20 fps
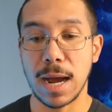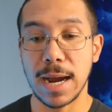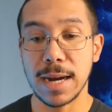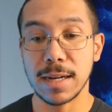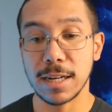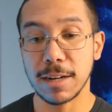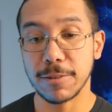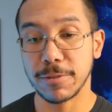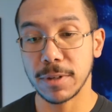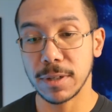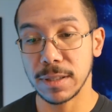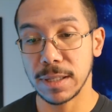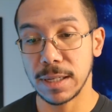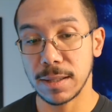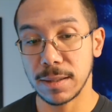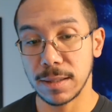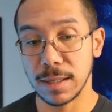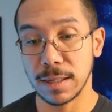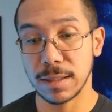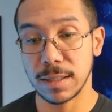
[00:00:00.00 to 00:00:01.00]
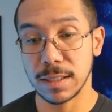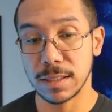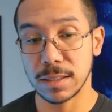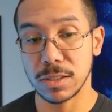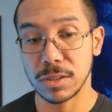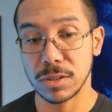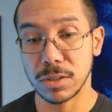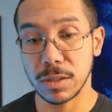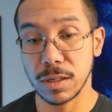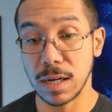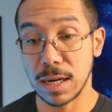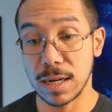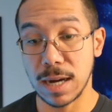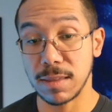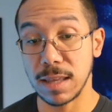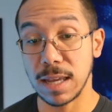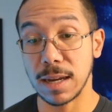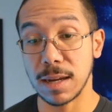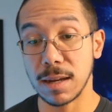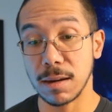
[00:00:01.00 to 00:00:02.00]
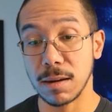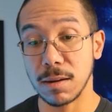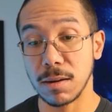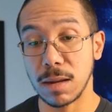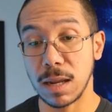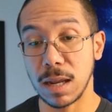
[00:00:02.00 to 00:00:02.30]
I definitely think this is good. I think